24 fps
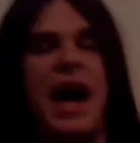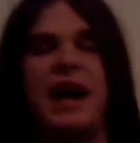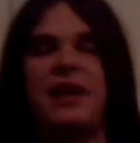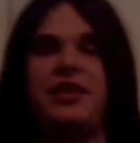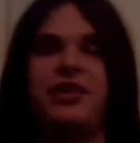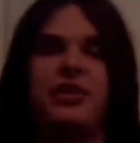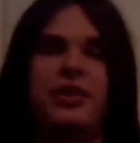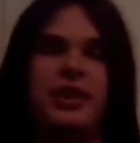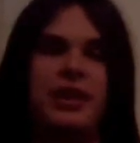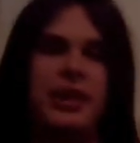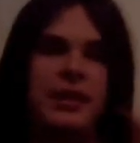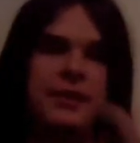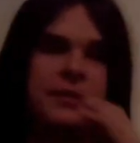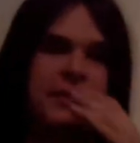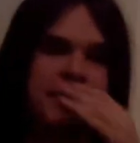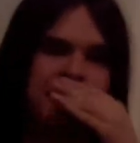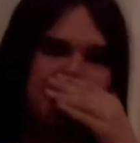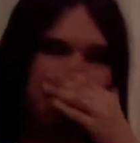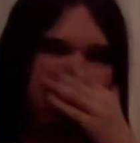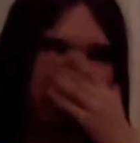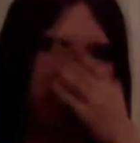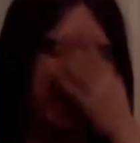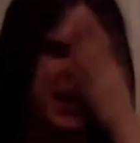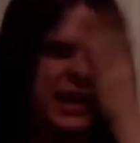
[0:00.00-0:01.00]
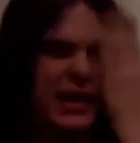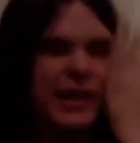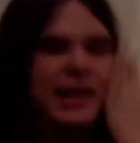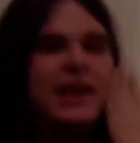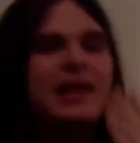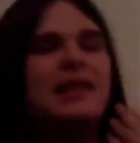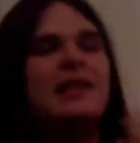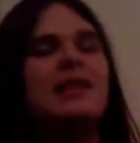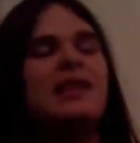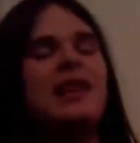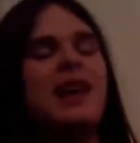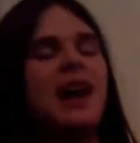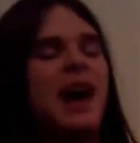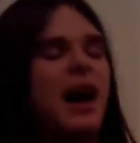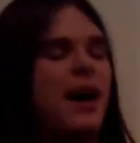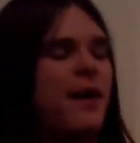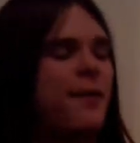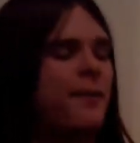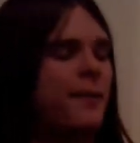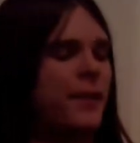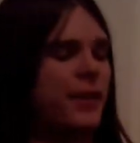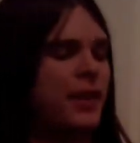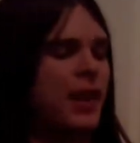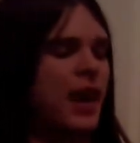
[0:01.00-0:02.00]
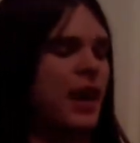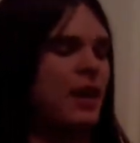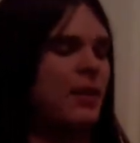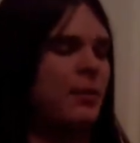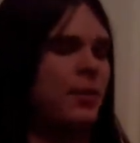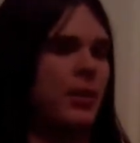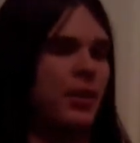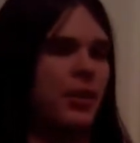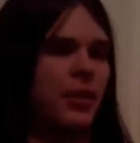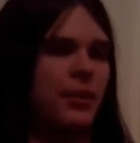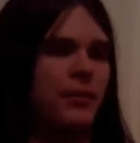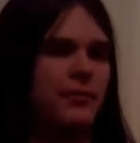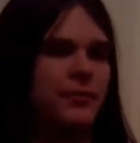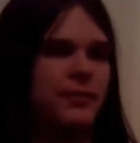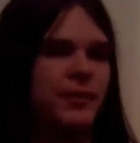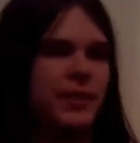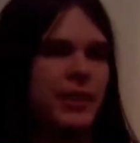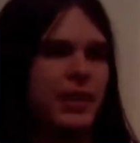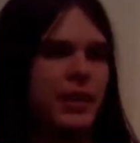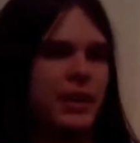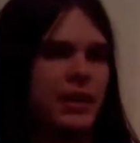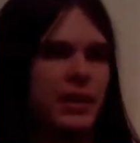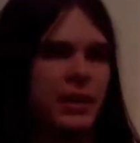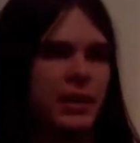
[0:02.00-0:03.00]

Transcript: Actually, I forgot a part.